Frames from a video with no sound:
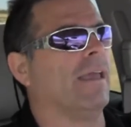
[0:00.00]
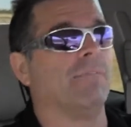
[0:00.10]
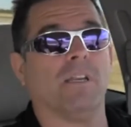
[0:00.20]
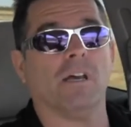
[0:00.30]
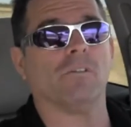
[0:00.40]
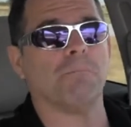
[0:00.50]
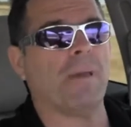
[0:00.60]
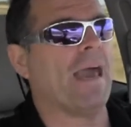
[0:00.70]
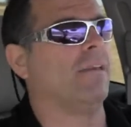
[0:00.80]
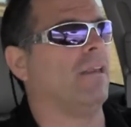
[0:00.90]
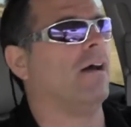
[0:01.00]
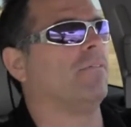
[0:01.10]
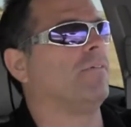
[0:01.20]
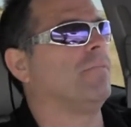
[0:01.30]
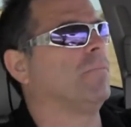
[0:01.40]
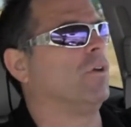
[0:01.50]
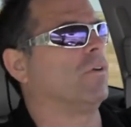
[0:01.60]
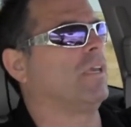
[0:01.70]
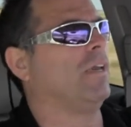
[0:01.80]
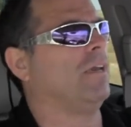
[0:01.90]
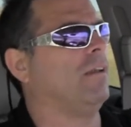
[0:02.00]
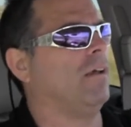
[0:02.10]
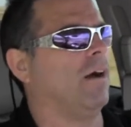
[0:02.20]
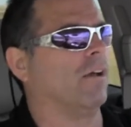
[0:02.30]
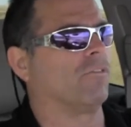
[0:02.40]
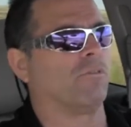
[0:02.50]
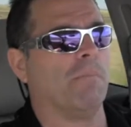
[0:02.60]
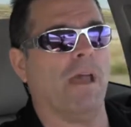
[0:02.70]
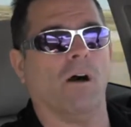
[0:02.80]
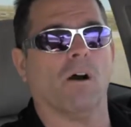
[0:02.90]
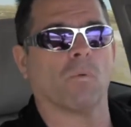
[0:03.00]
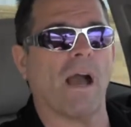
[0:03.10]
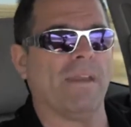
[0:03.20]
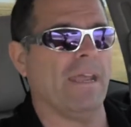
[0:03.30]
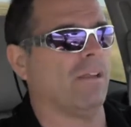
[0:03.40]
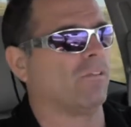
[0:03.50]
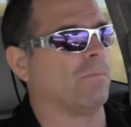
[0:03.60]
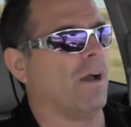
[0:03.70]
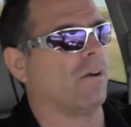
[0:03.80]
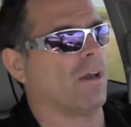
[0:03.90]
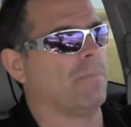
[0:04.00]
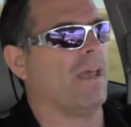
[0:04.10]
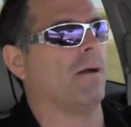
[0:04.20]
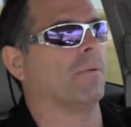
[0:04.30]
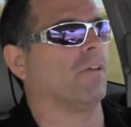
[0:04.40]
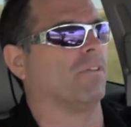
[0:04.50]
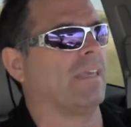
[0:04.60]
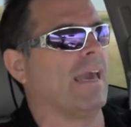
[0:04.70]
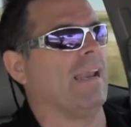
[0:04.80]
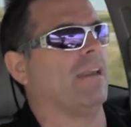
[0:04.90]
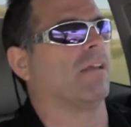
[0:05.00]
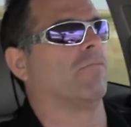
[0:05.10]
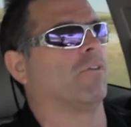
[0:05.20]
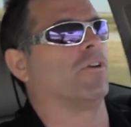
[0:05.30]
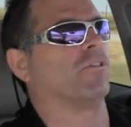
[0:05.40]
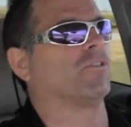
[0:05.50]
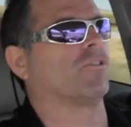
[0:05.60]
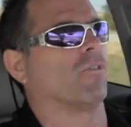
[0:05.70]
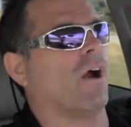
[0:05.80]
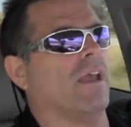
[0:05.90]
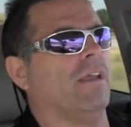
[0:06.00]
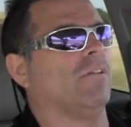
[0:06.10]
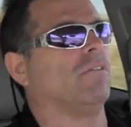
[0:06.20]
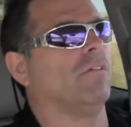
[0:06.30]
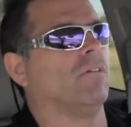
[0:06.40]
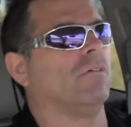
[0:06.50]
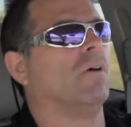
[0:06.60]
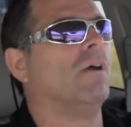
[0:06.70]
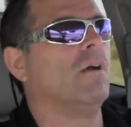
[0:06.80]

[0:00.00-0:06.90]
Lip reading: If it does it bad enough, you'll get a smell, a rotten egg smell coming out, because the catalytic converter is trying to